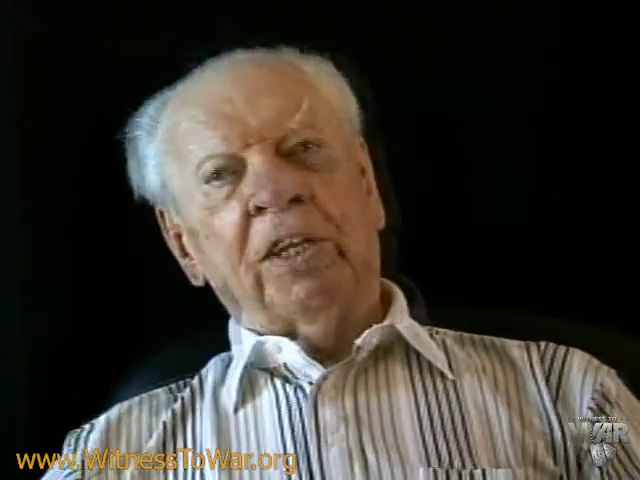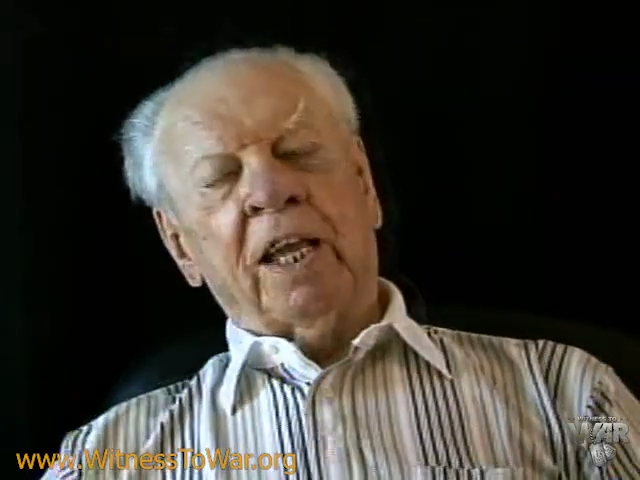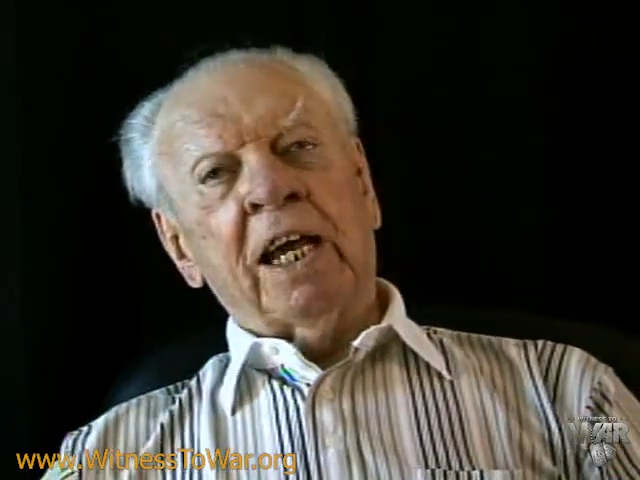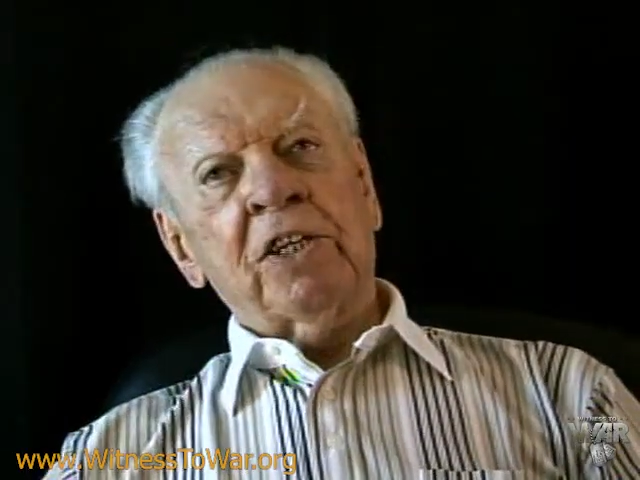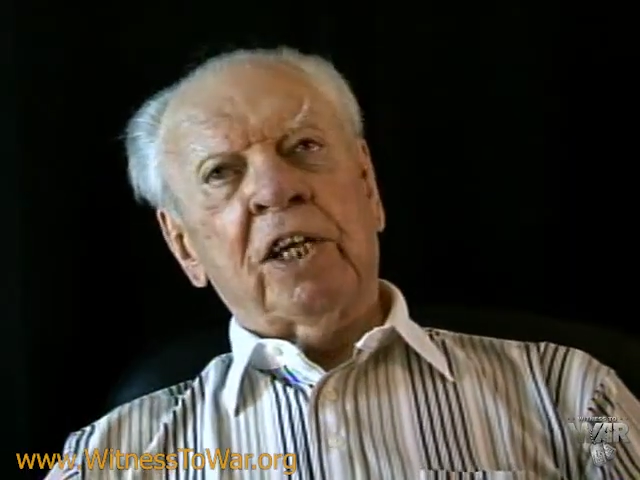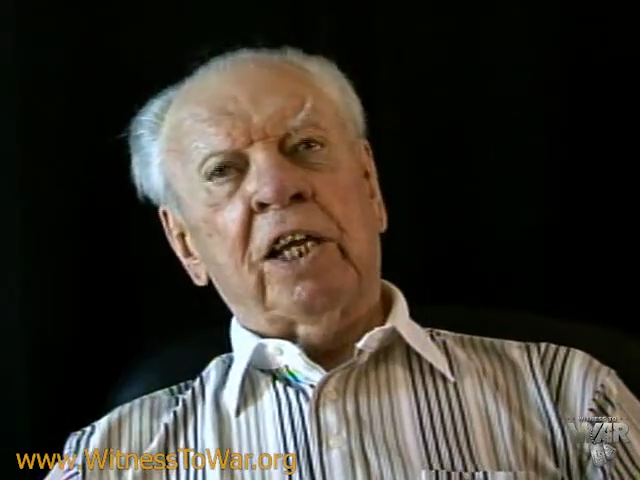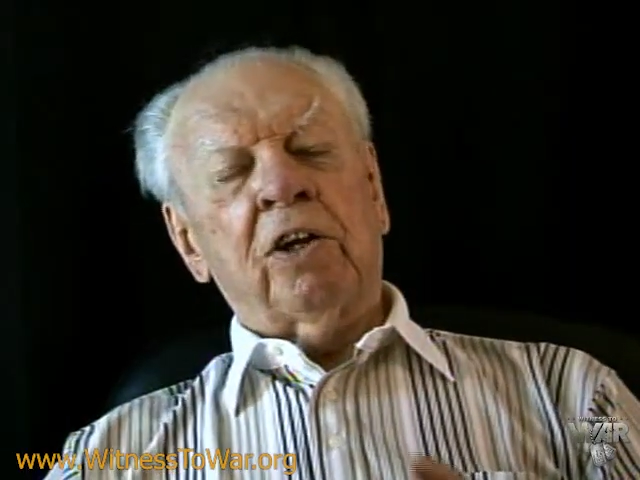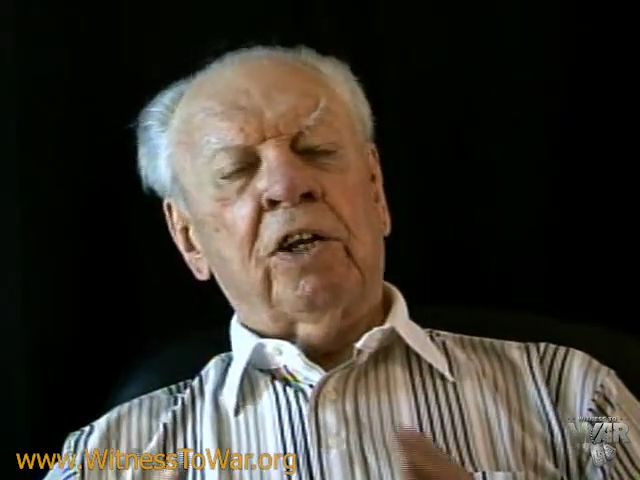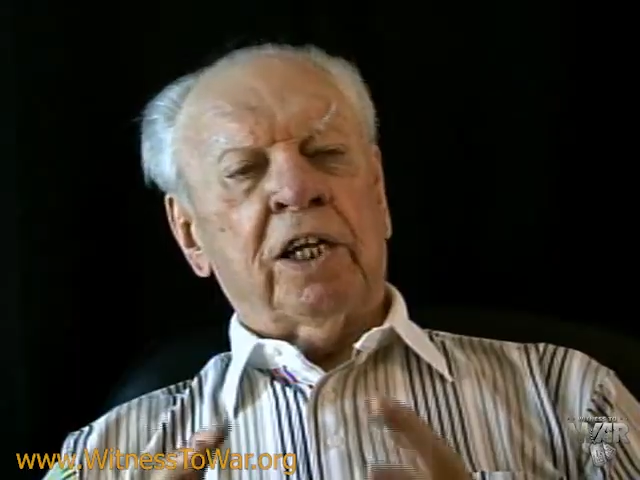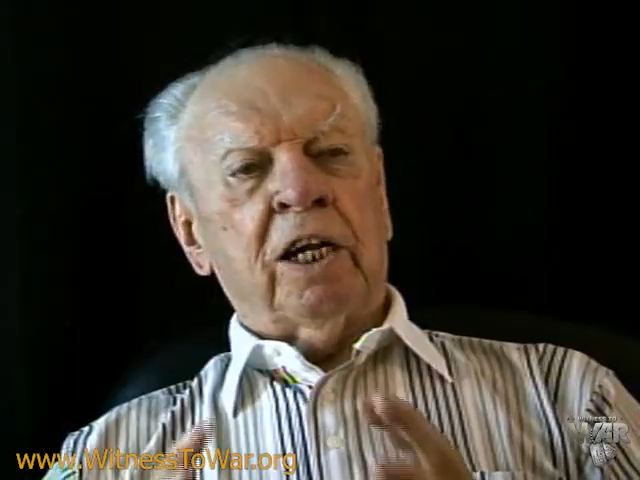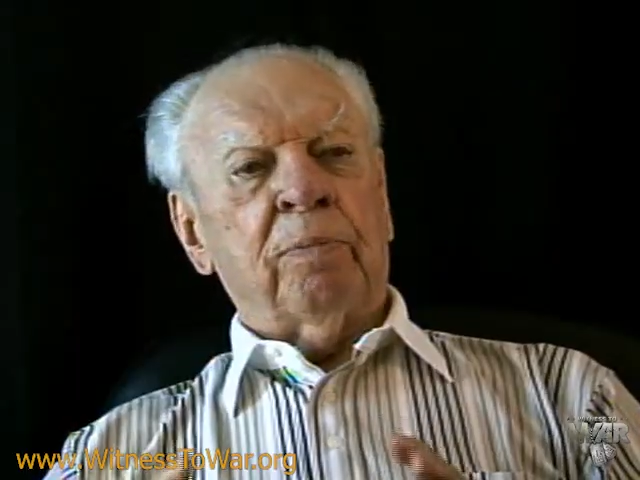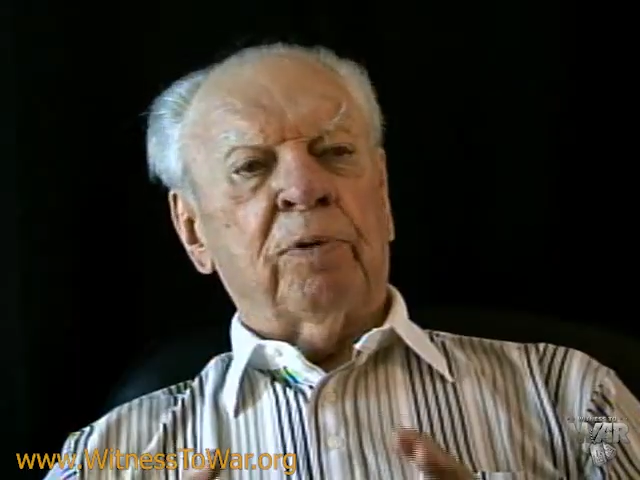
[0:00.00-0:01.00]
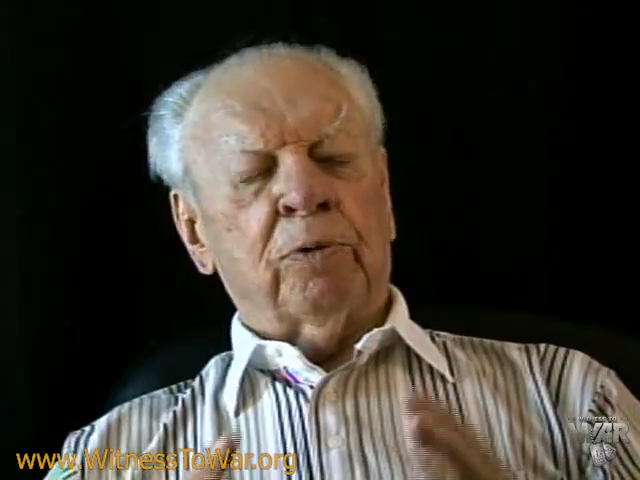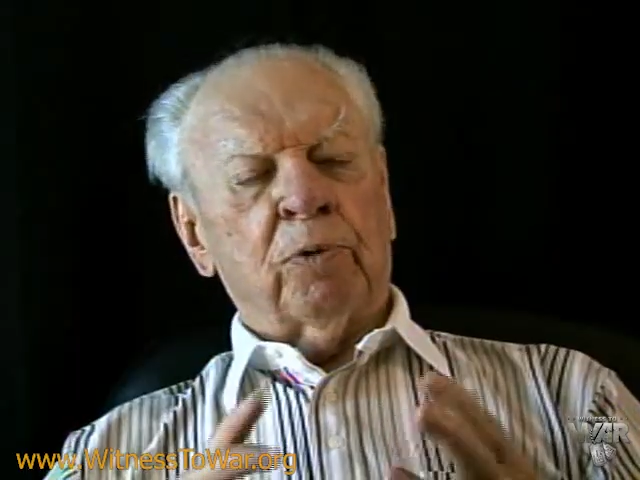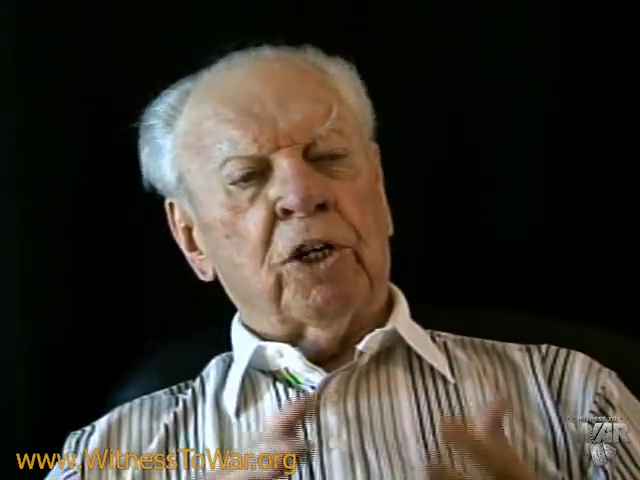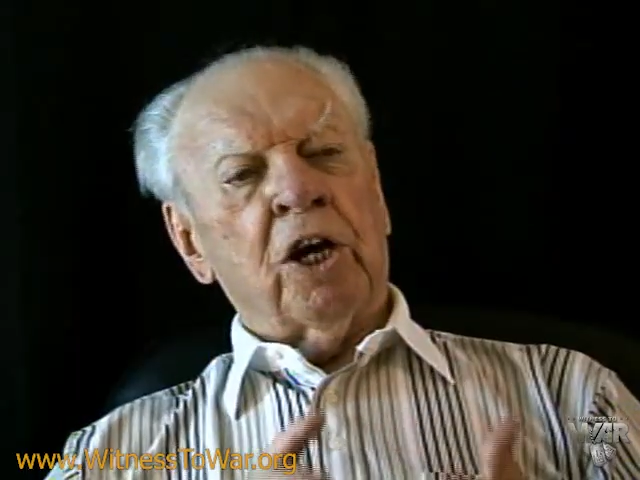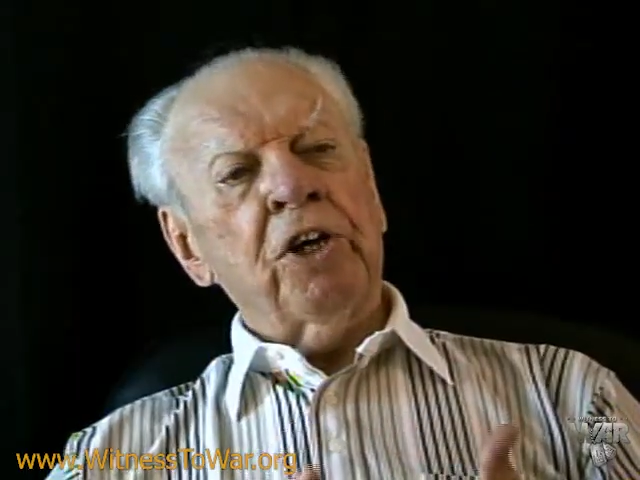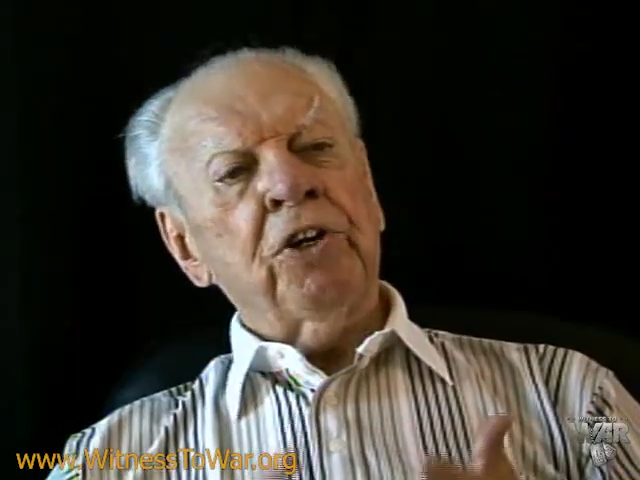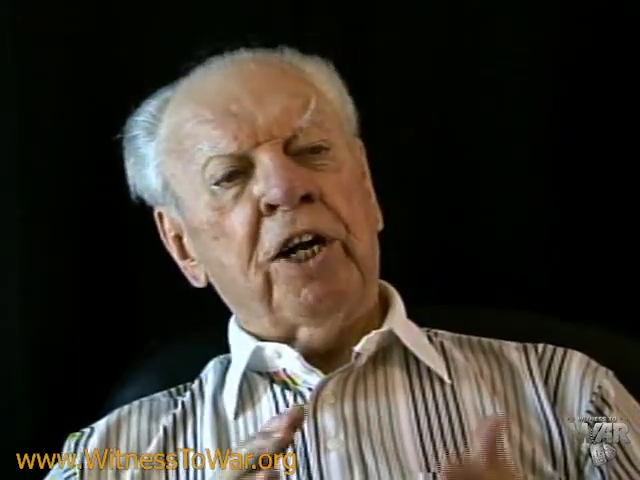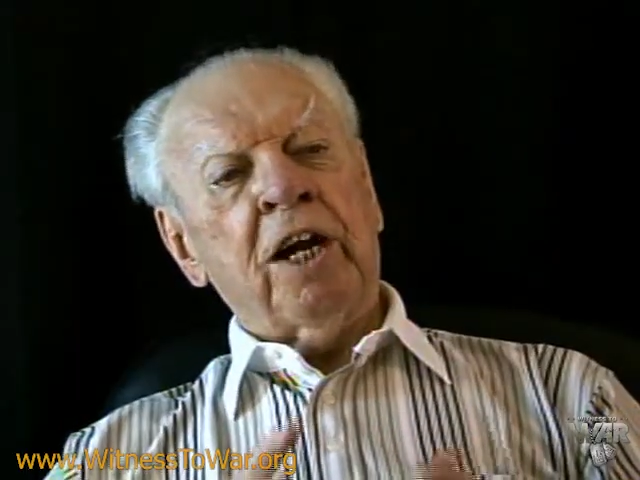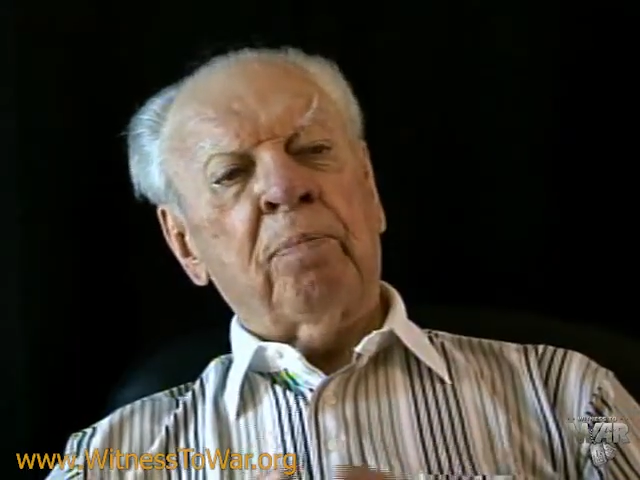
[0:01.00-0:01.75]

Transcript: The guys had all the airplanes. There were 100